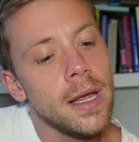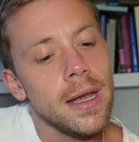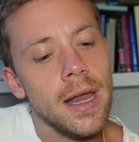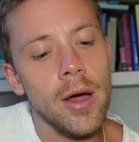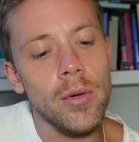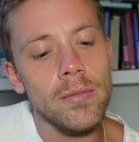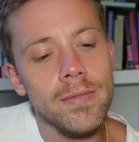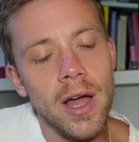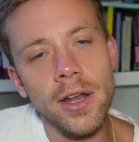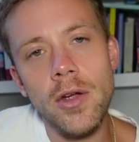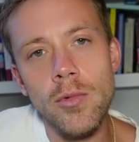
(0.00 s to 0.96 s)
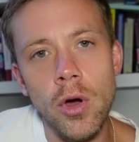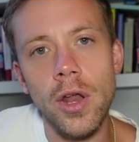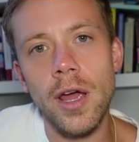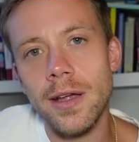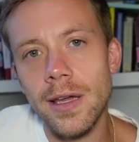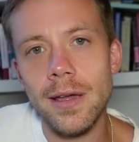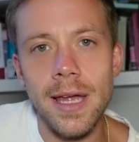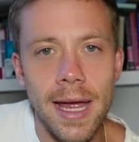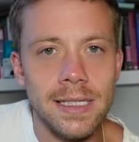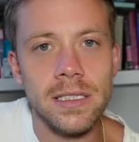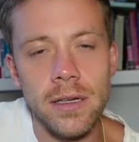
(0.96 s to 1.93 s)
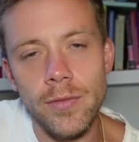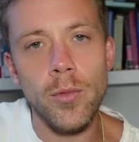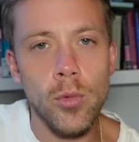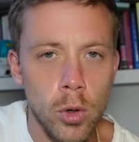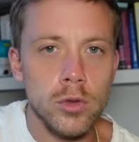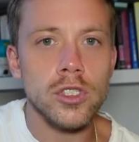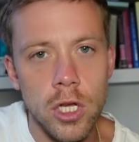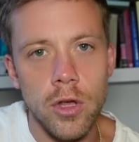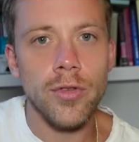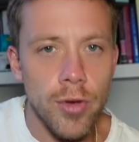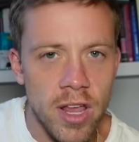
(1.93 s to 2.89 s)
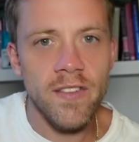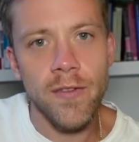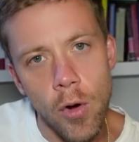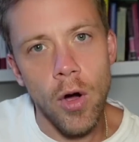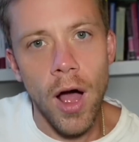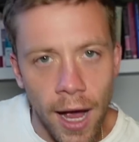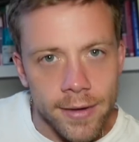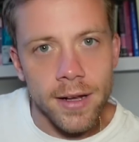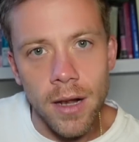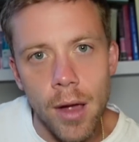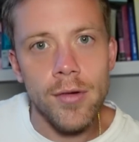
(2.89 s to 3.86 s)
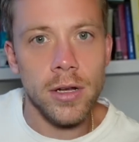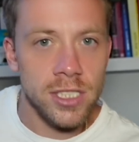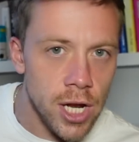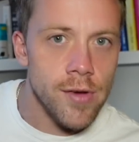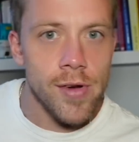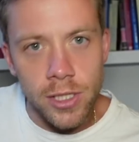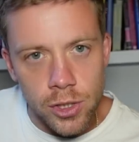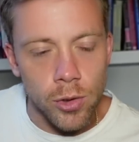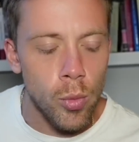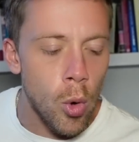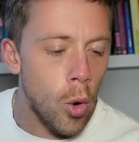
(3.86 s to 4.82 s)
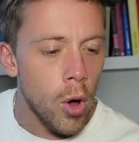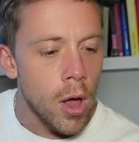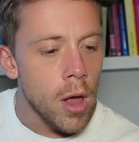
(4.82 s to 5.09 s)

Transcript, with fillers: Now, I don't want a case of one, two, three, four, I declare a generational war.